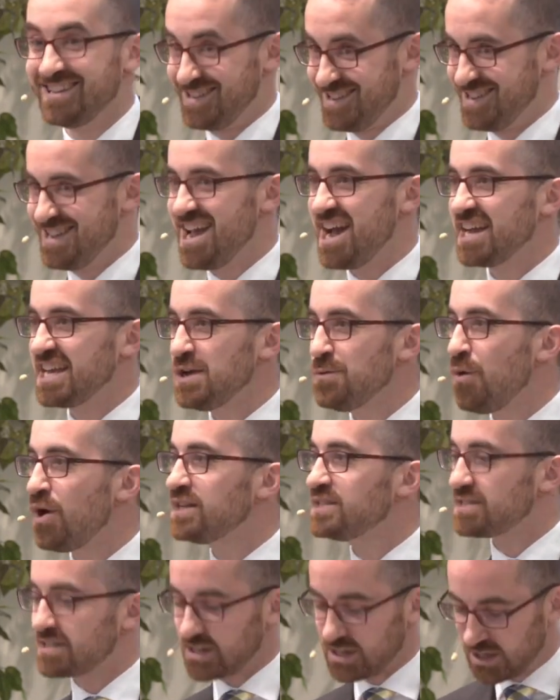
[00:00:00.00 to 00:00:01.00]
Yeah, he
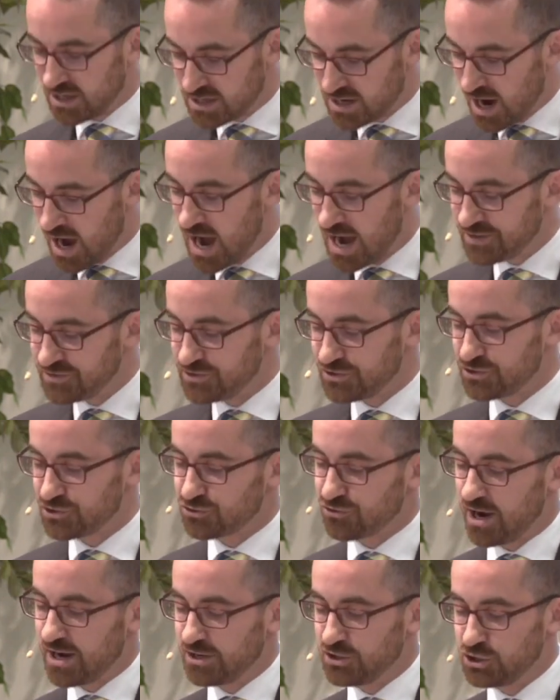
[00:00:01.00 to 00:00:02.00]
wants God to
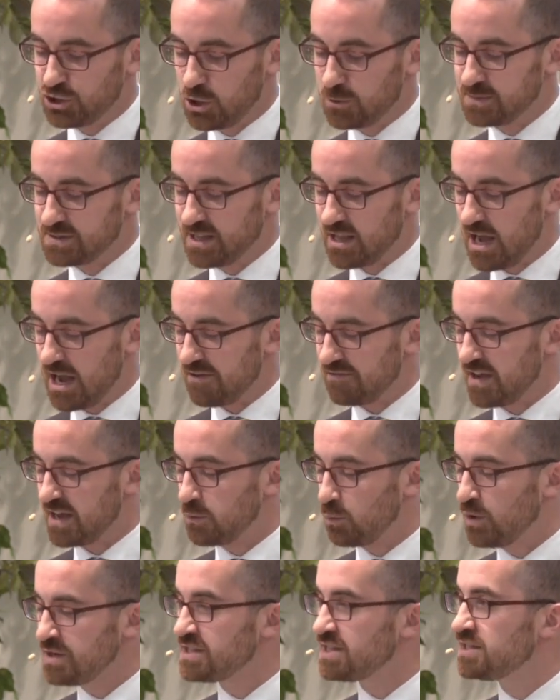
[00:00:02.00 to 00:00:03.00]
strike Job's life. And
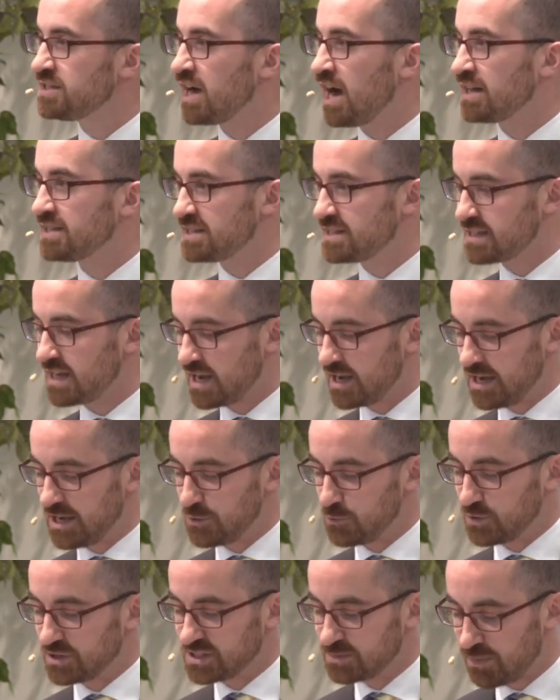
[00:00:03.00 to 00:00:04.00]
what did God say in
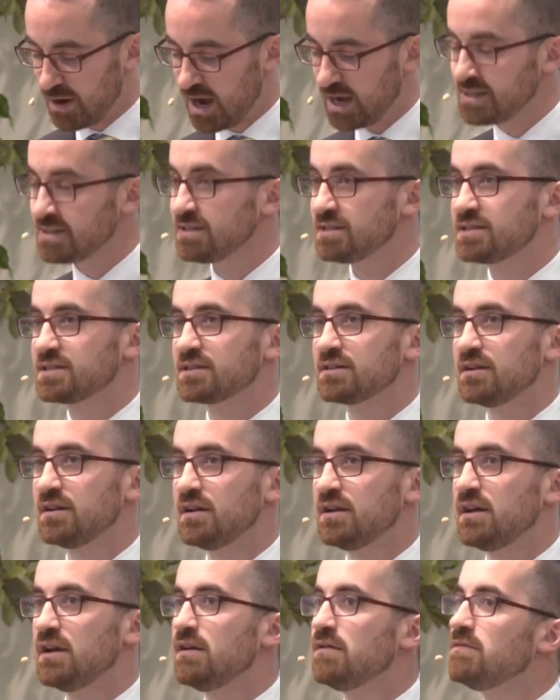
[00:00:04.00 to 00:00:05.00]
response?
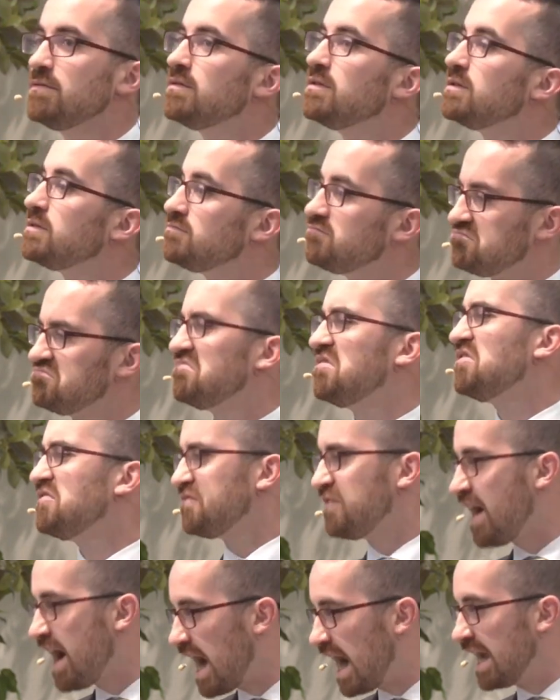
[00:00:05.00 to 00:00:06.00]

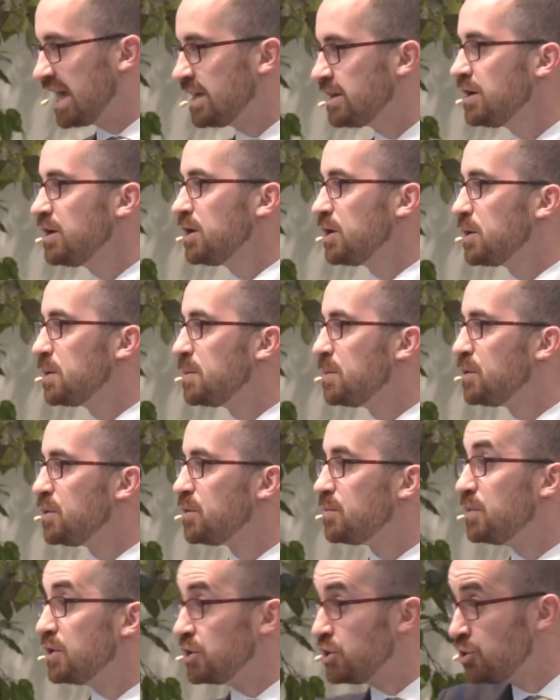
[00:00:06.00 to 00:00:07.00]
"Fine,
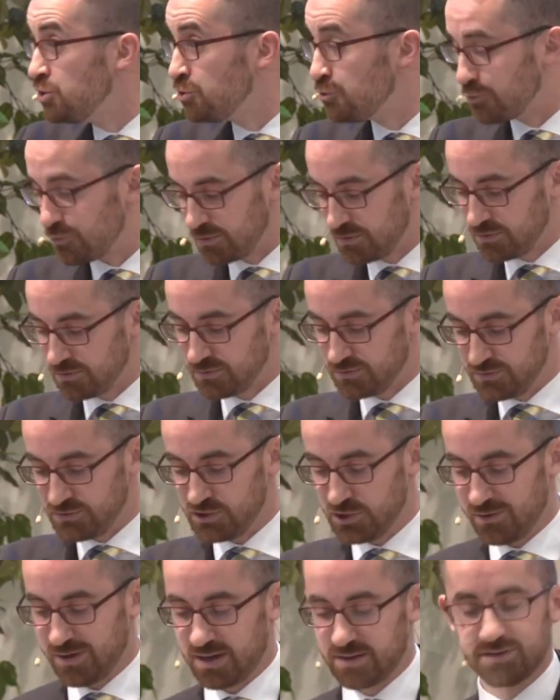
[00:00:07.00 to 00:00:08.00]
but you
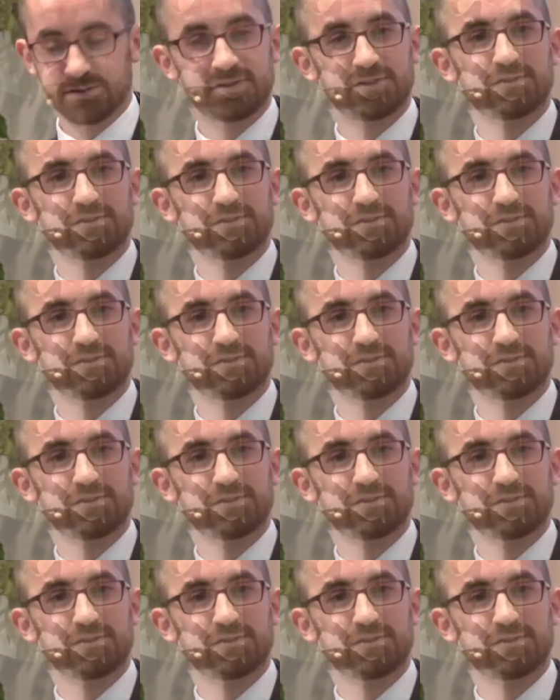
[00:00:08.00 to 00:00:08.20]
do it."